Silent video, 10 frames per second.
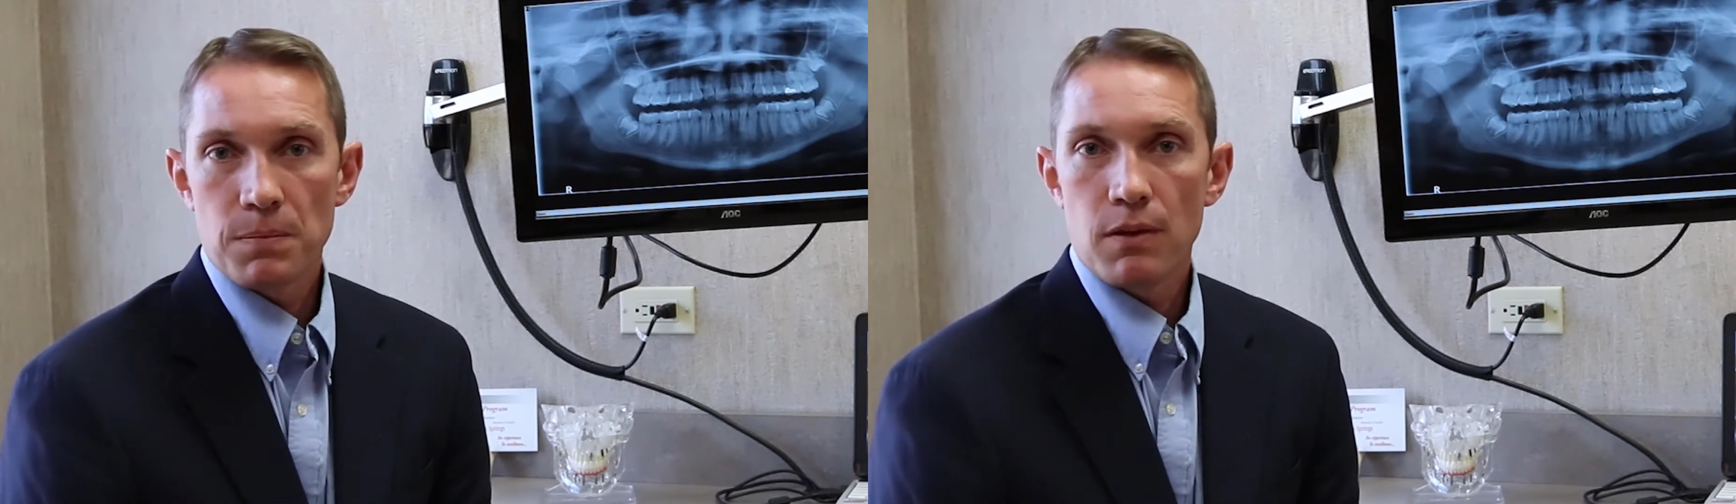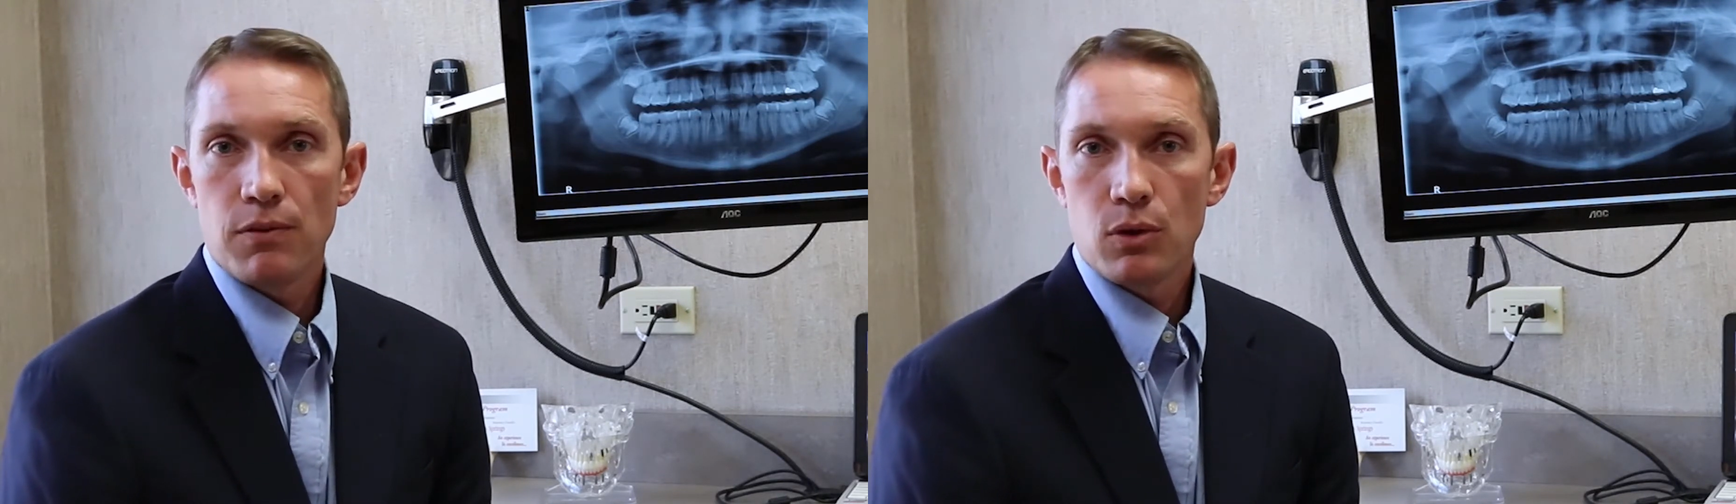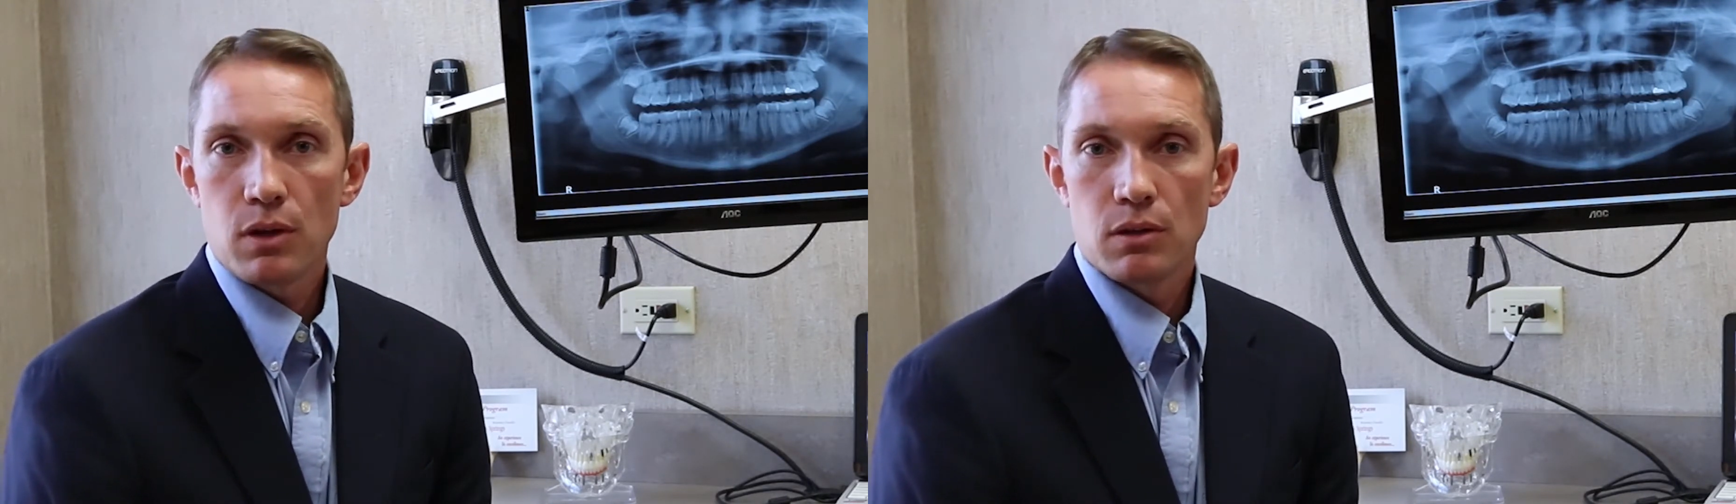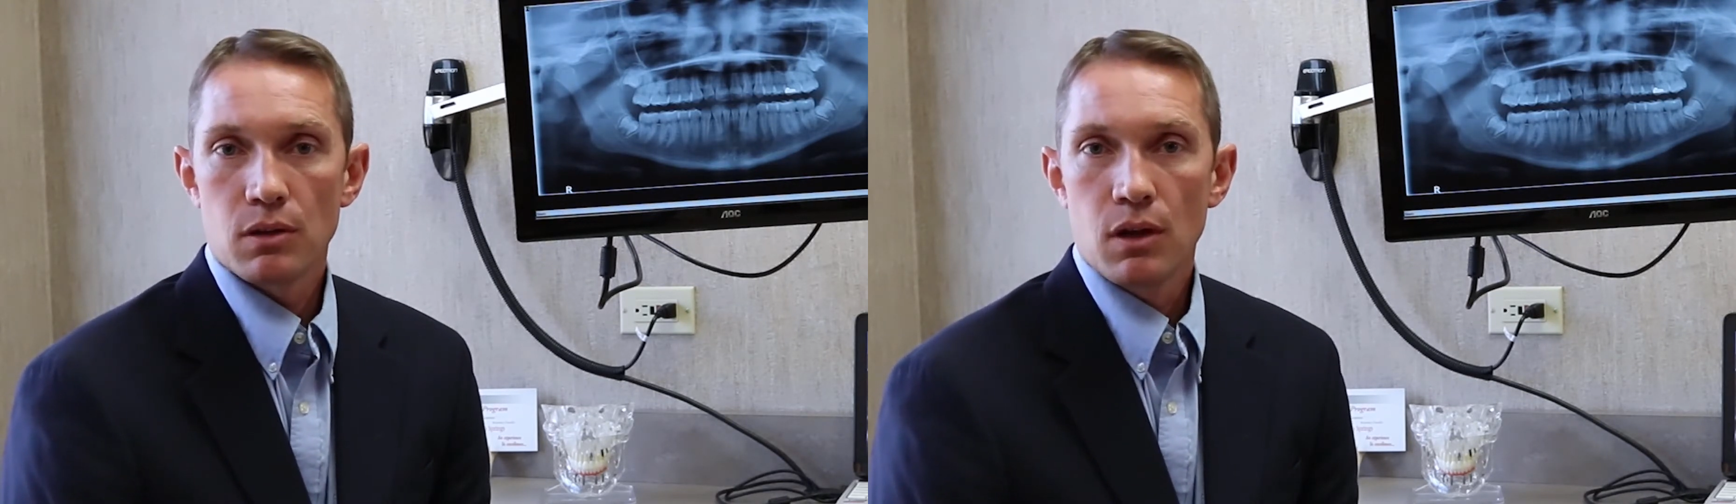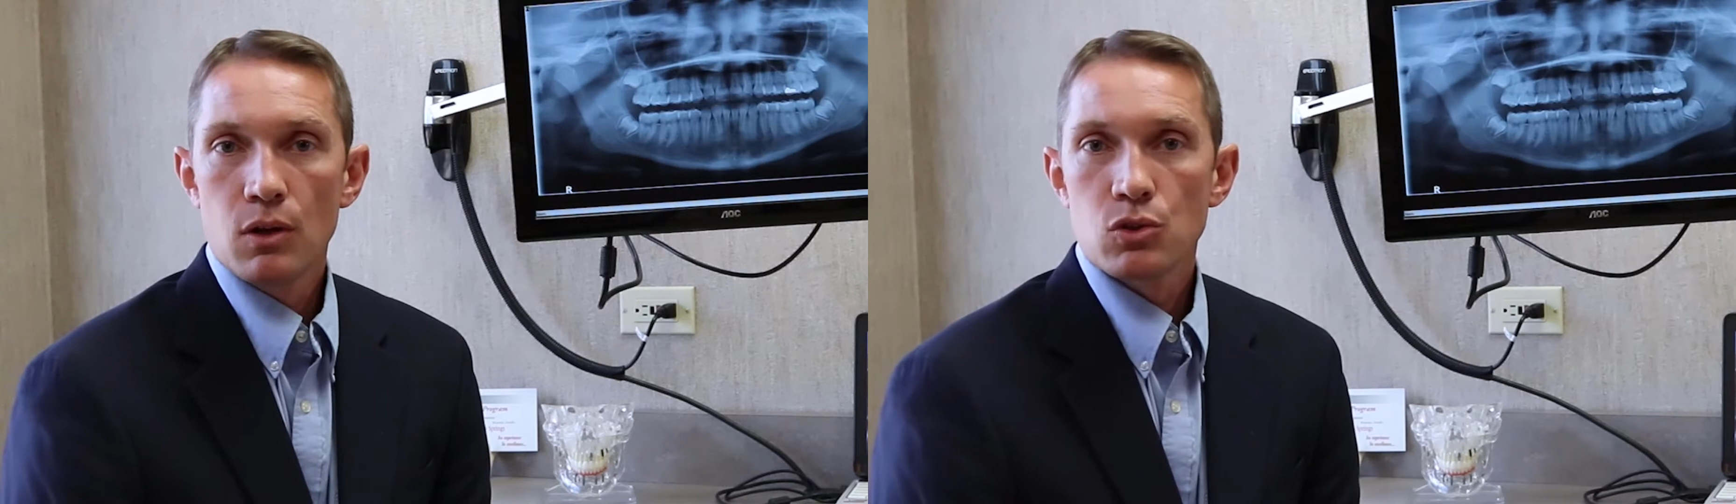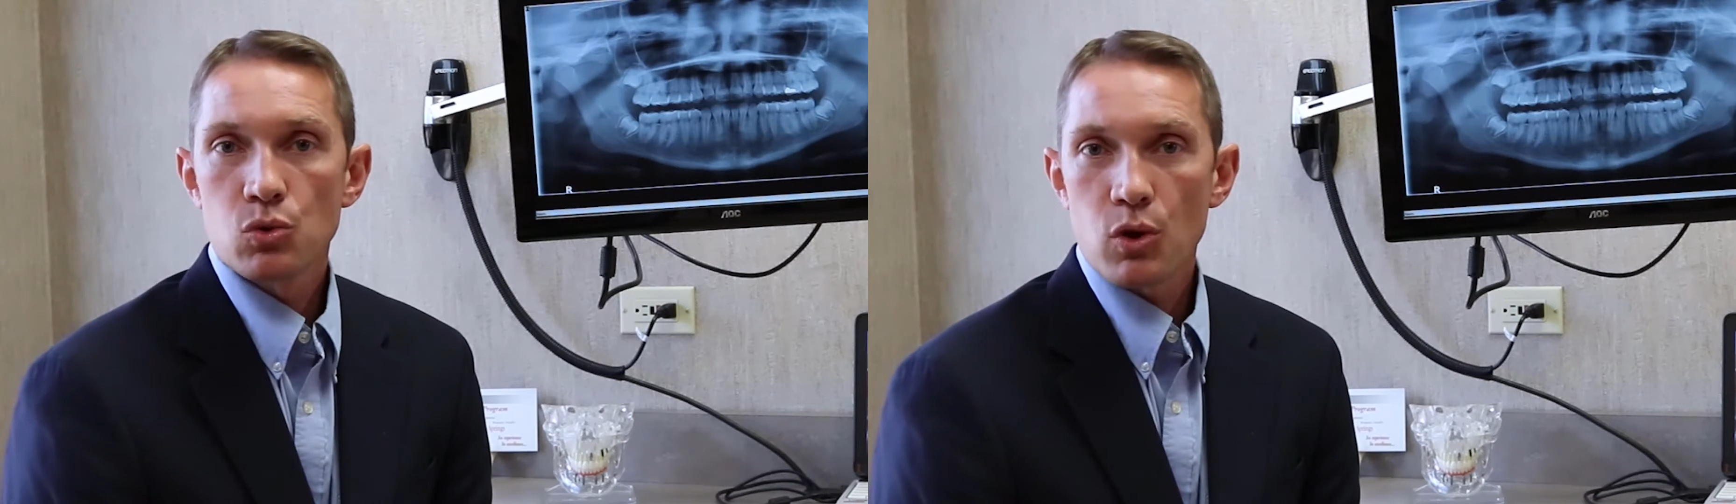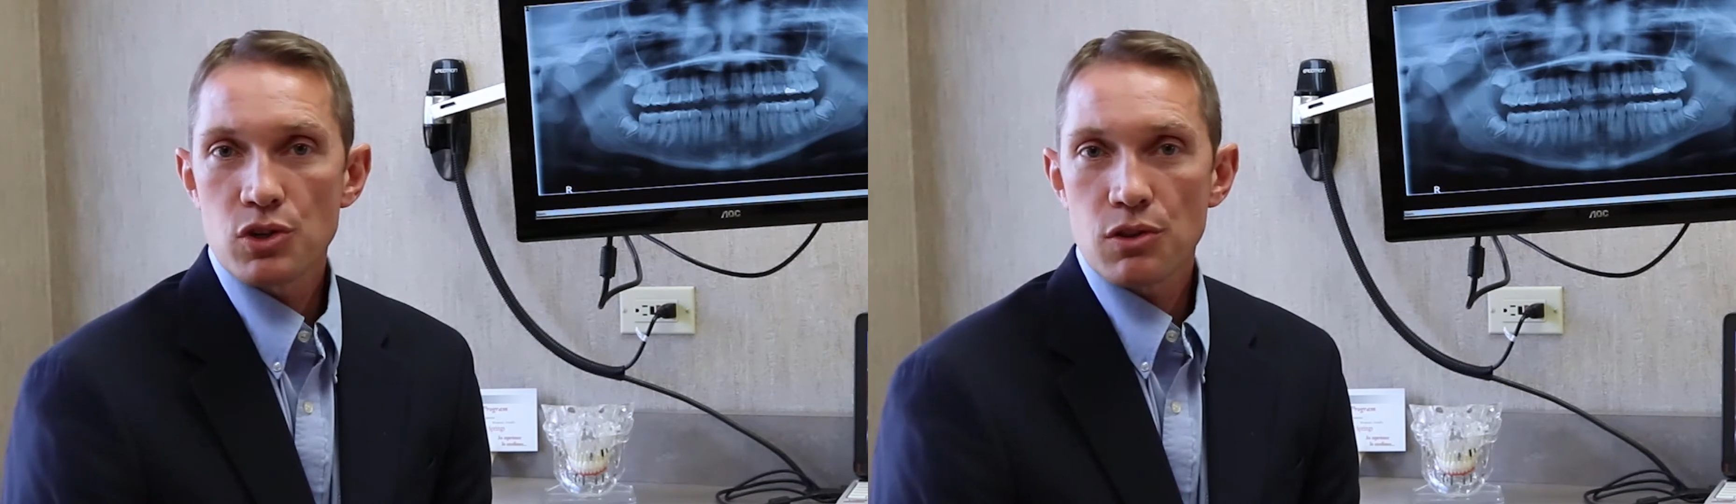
If you can squish